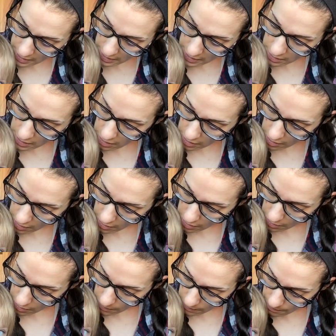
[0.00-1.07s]
didn't
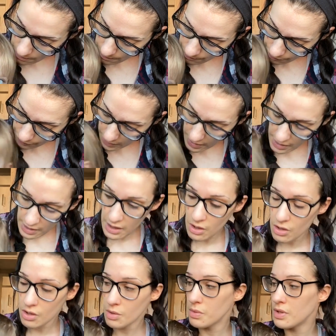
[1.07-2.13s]
you? And then you
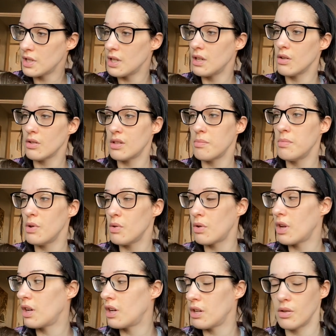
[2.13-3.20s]
just wanted lots of milk
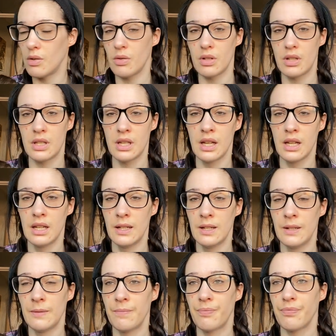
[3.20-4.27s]
and cuddles.
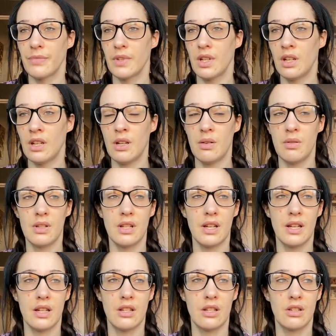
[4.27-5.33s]
And I was
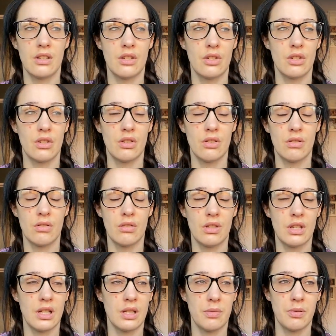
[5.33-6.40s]
like just
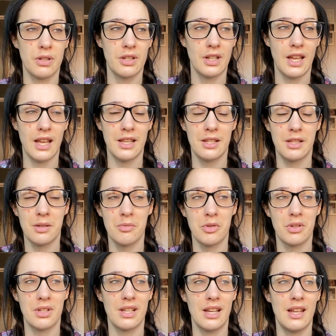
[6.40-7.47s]
desperate to get some more
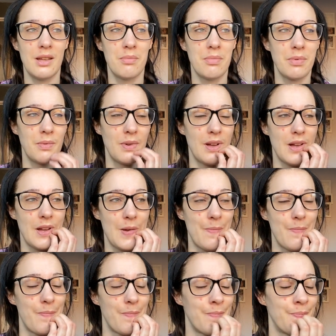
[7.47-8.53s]
sleep.
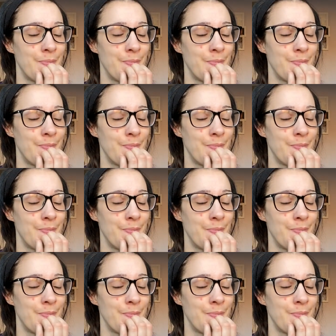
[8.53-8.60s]
And